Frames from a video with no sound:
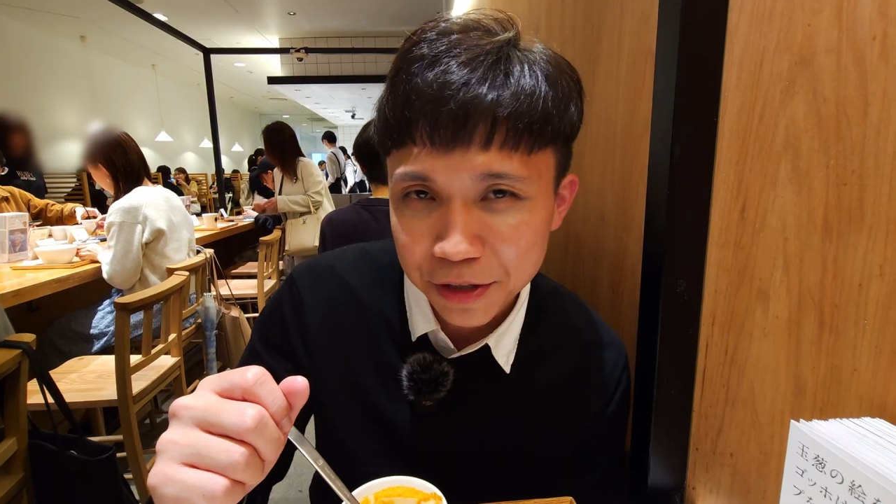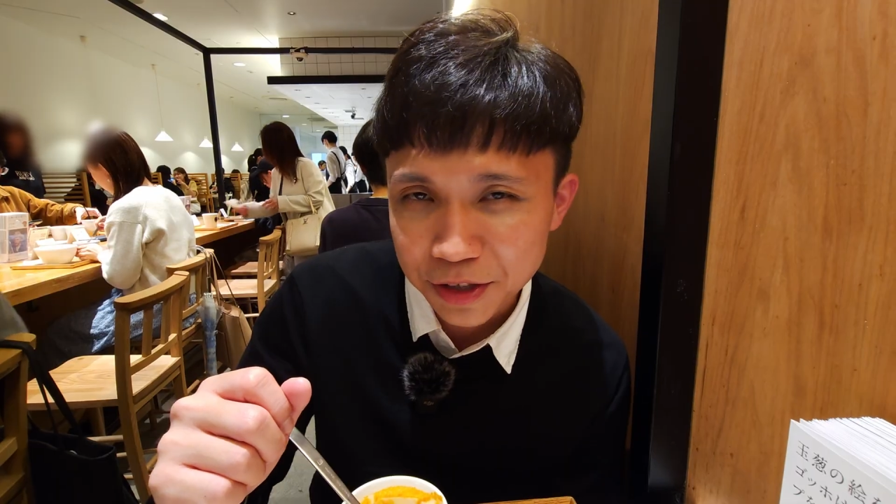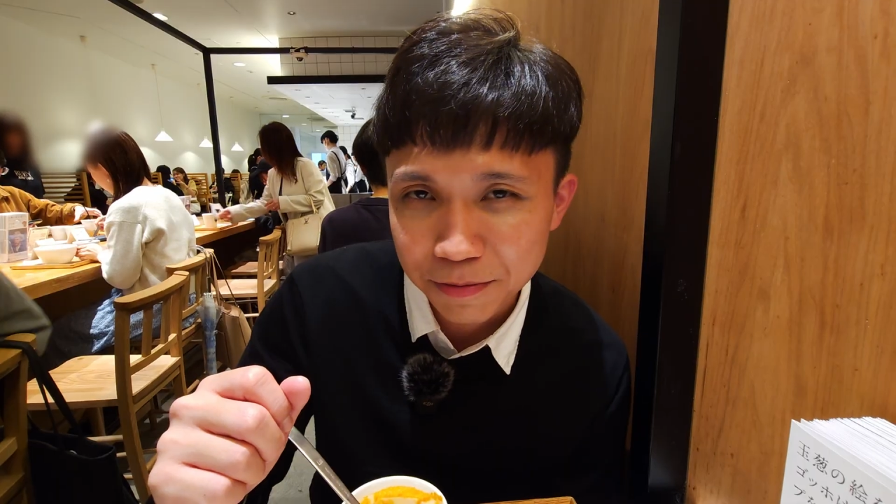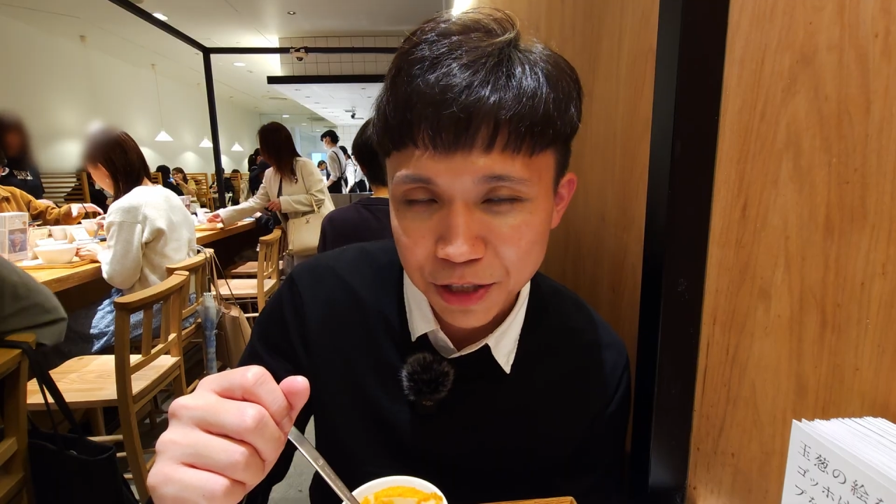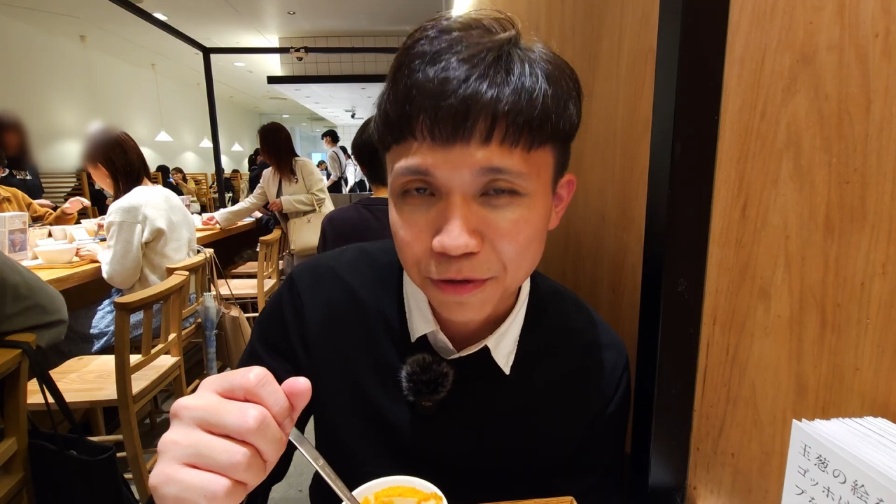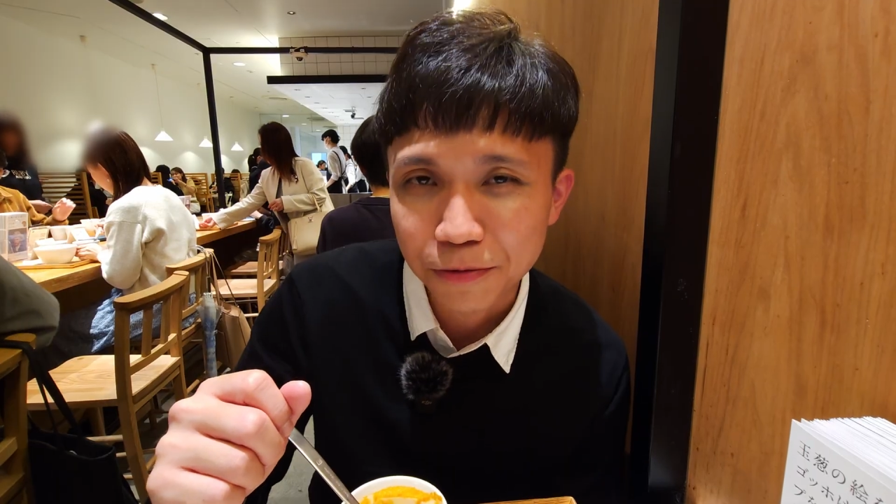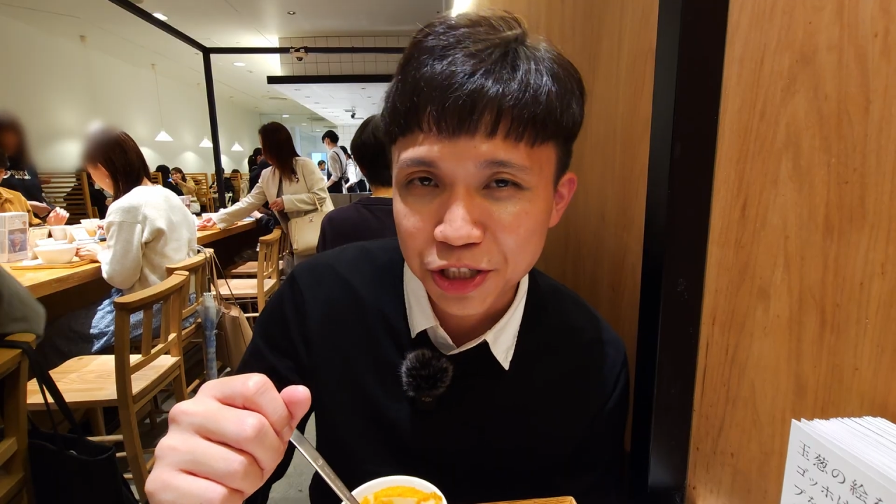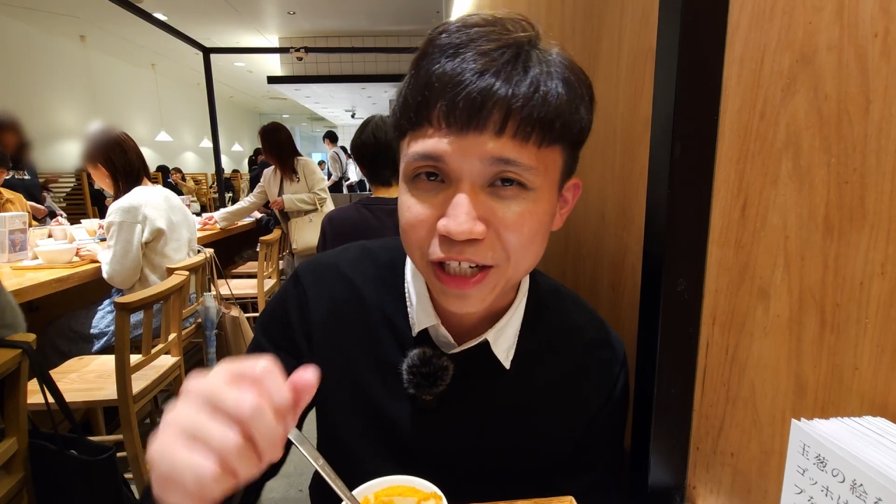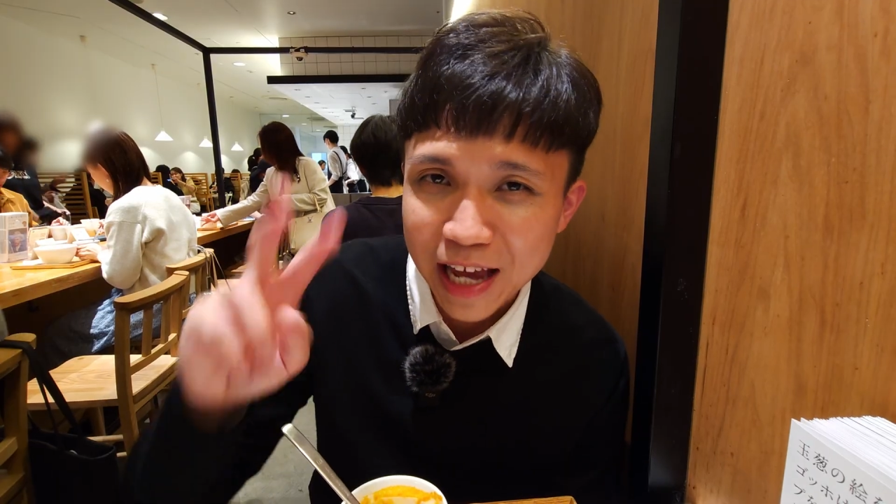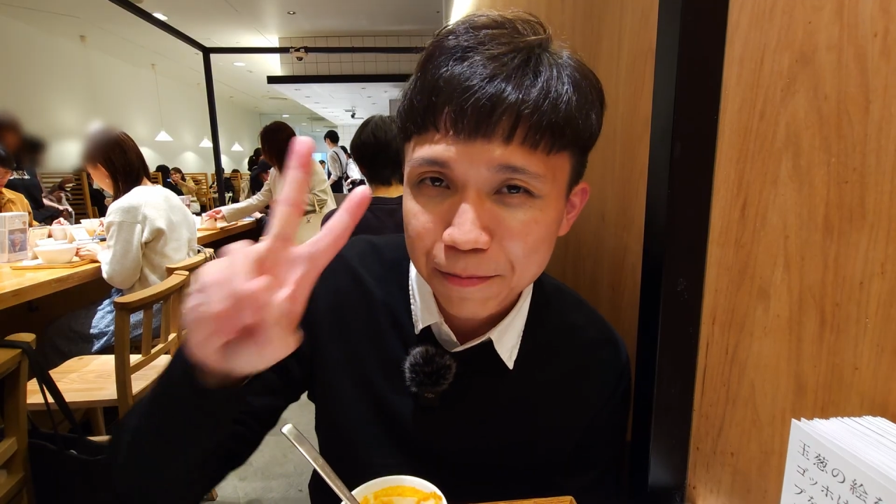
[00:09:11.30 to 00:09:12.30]
you so much for
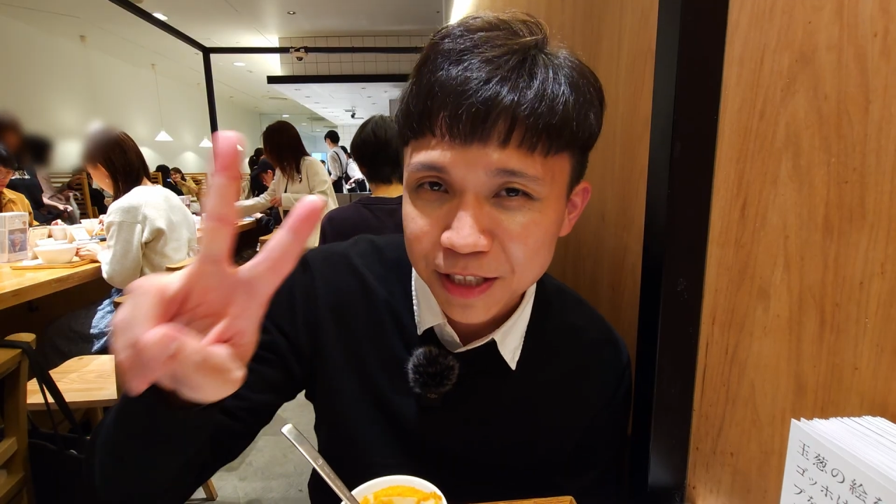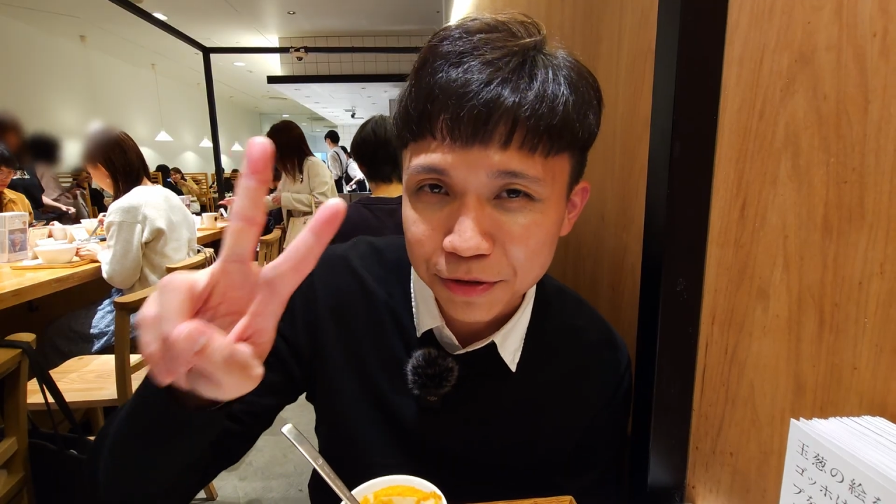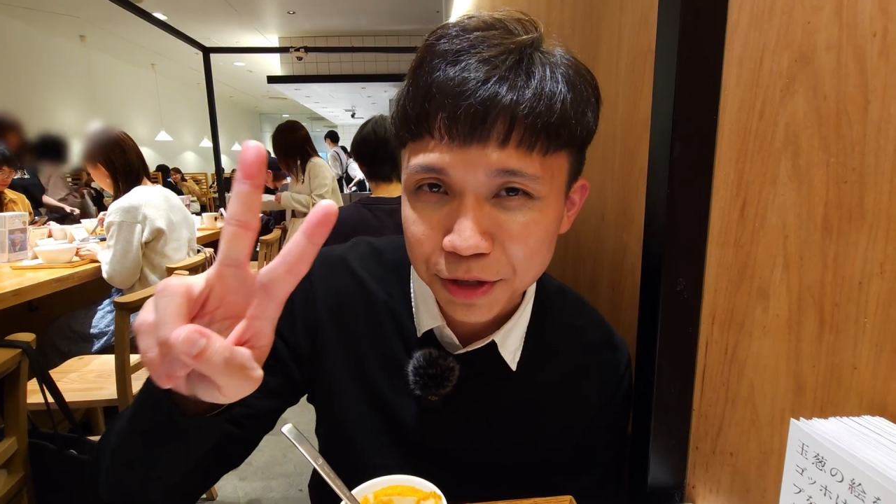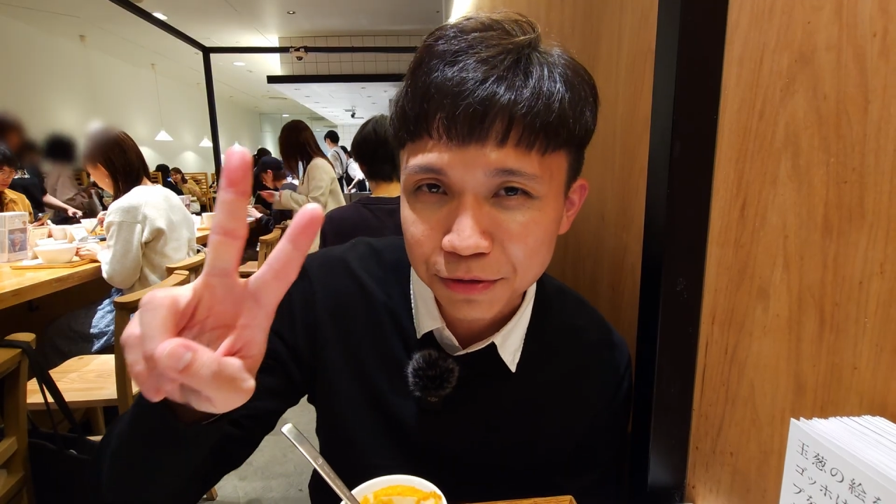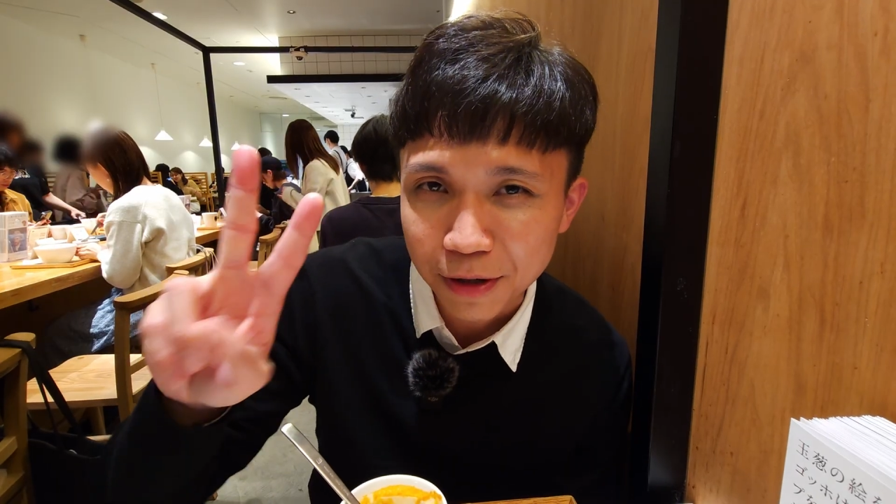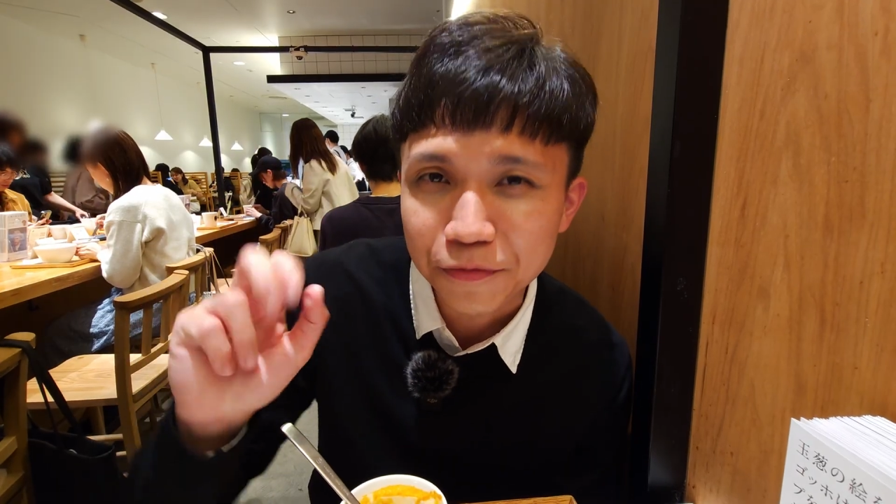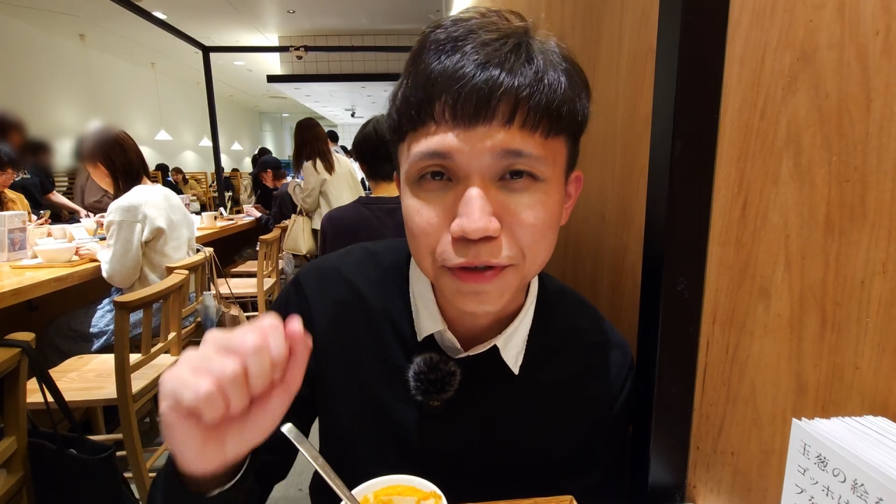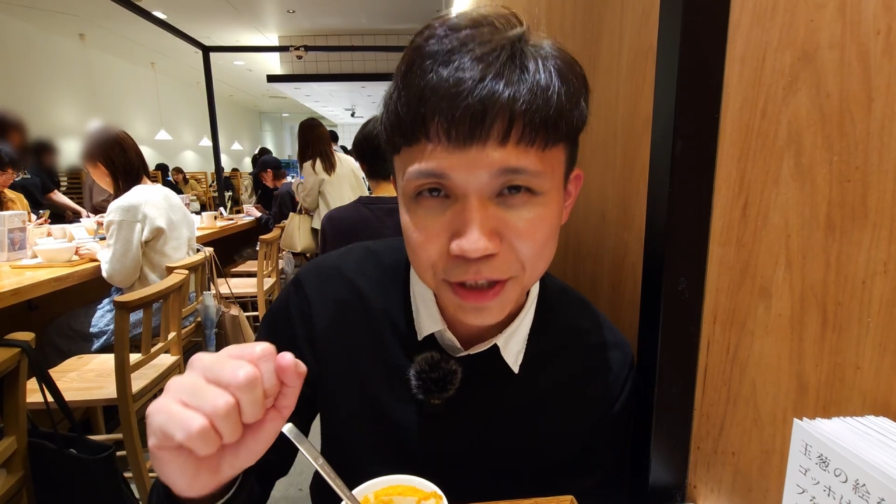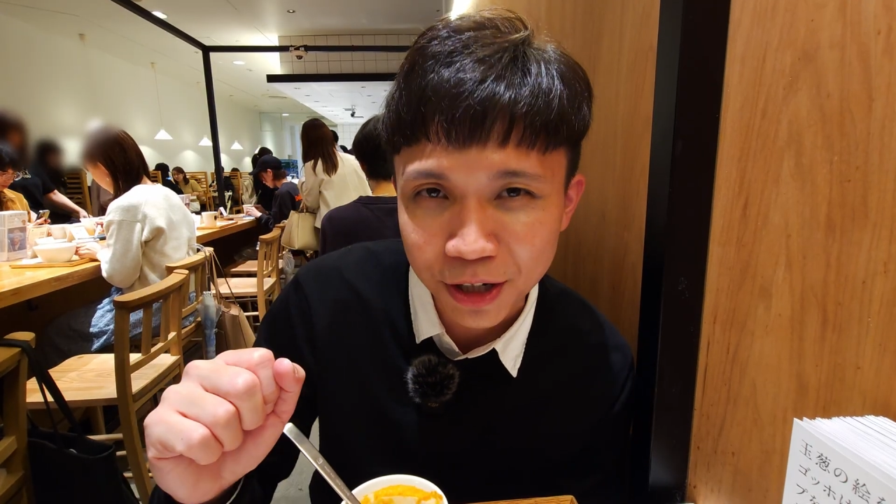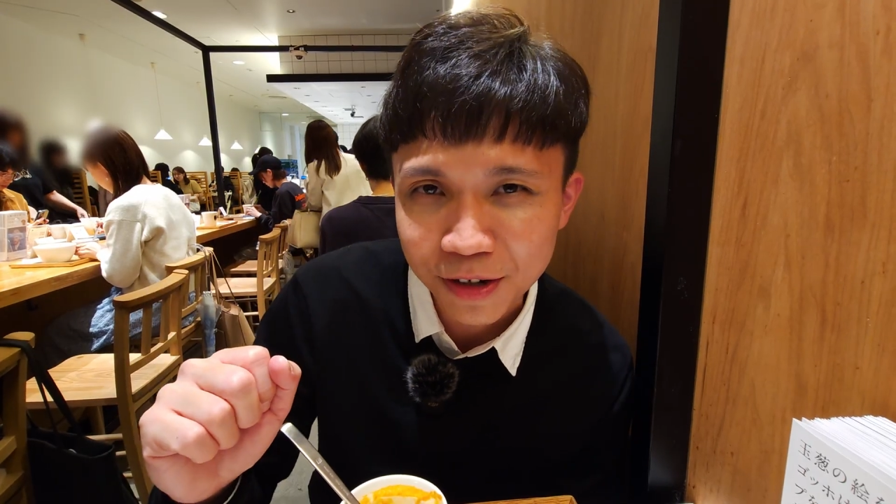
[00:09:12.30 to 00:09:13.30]
watching episode 2 of
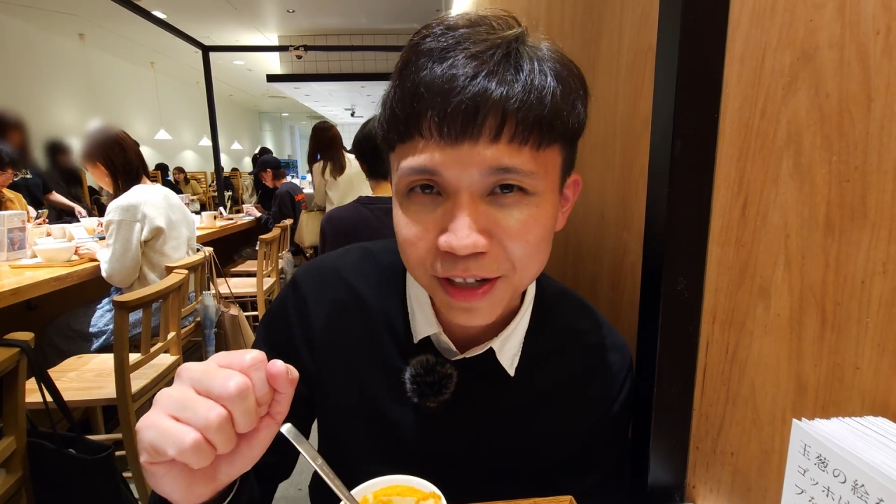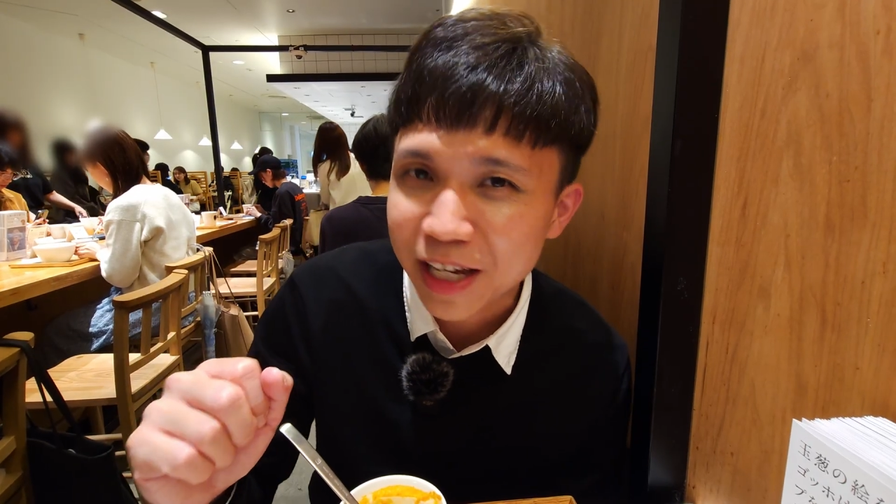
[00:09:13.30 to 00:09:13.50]
Food Talk.